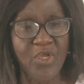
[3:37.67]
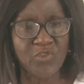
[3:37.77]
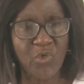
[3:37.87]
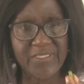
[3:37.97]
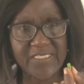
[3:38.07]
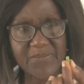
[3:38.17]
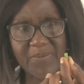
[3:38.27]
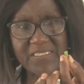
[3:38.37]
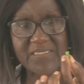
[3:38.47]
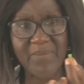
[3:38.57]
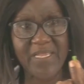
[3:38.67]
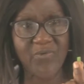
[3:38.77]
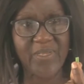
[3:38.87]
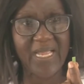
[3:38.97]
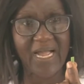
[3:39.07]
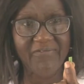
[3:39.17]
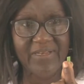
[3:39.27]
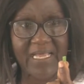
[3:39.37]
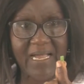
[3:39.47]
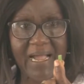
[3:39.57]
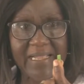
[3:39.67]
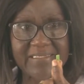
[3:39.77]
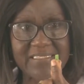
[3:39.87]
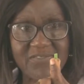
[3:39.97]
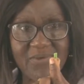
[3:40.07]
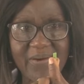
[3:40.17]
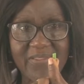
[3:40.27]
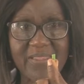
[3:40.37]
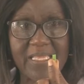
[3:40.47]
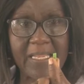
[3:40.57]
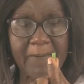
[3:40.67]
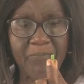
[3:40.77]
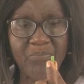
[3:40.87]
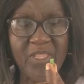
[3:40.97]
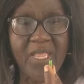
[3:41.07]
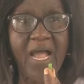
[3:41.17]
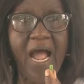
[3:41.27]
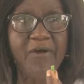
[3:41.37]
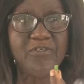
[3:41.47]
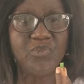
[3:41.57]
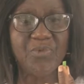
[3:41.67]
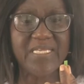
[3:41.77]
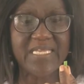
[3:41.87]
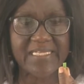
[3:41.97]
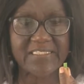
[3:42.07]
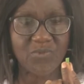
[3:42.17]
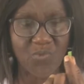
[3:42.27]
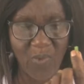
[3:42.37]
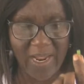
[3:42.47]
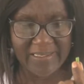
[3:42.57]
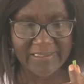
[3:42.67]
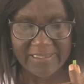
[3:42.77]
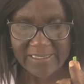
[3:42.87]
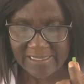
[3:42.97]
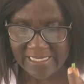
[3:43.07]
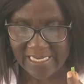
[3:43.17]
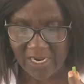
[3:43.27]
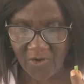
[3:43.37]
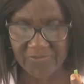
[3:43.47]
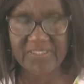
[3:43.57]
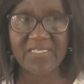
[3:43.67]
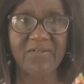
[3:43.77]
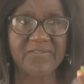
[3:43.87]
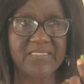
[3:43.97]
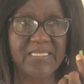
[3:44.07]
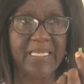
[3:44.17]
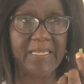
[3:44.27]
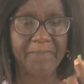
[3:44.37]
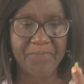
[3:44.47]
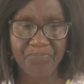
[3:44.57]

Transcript: So this specimen we have in our hand is very thick. How do we get one layer of cells thick?